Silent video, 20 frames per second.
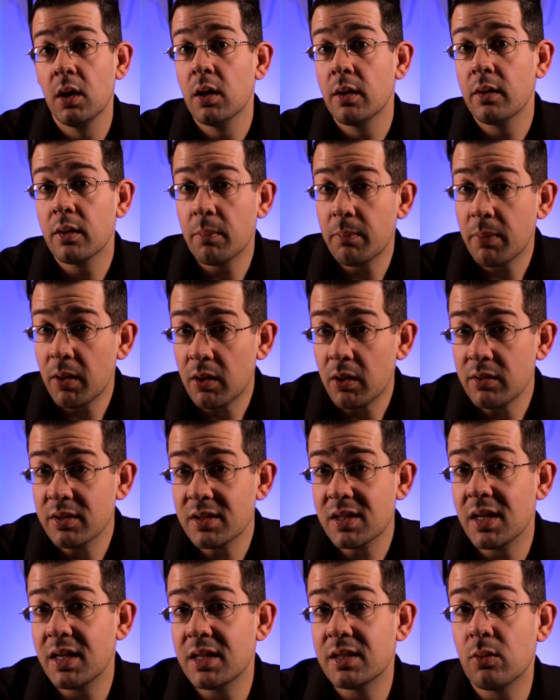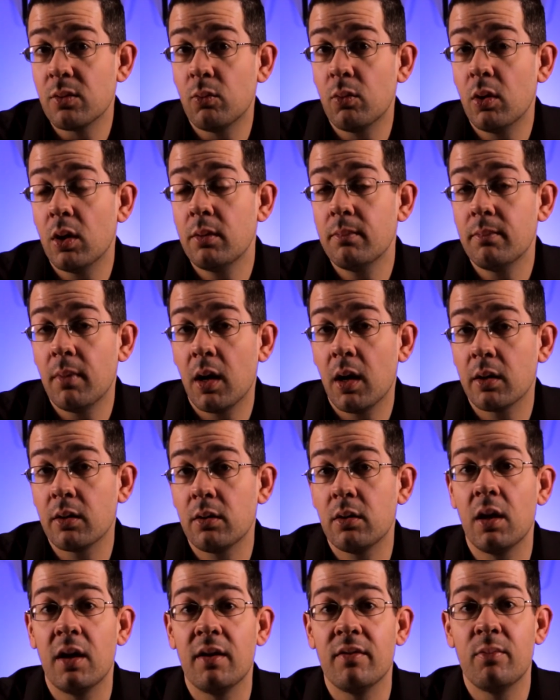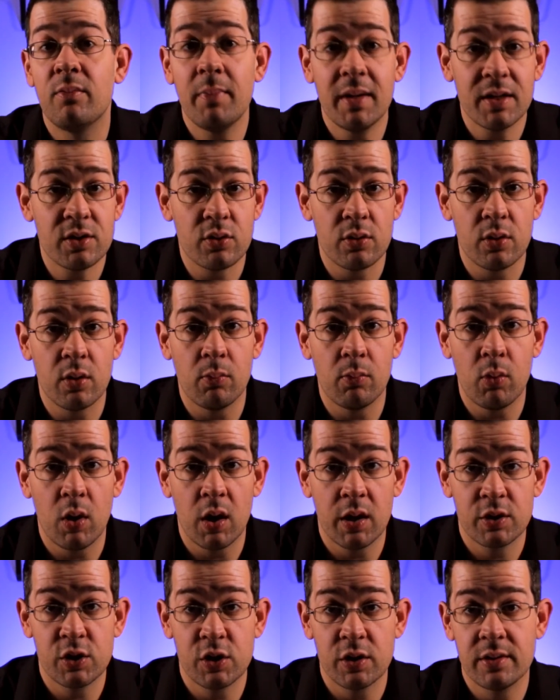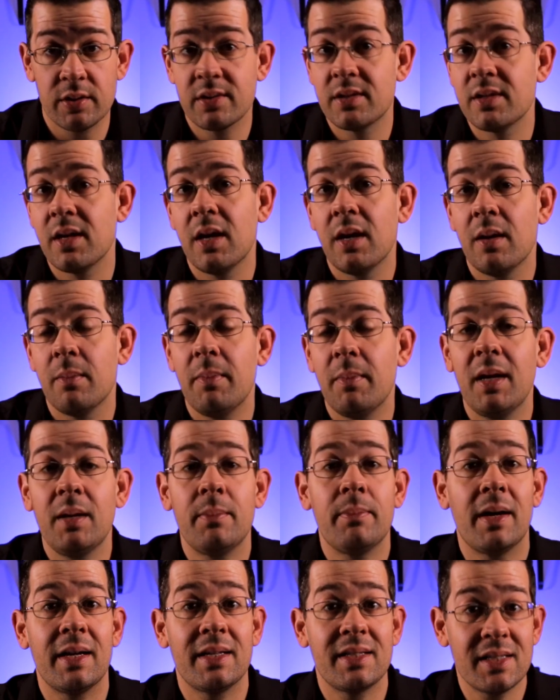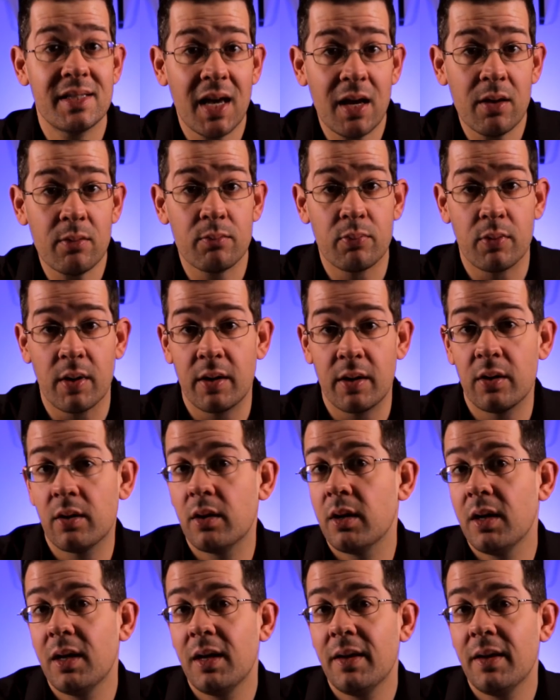The Pulse is one model of metronome watches made by Soundbrenner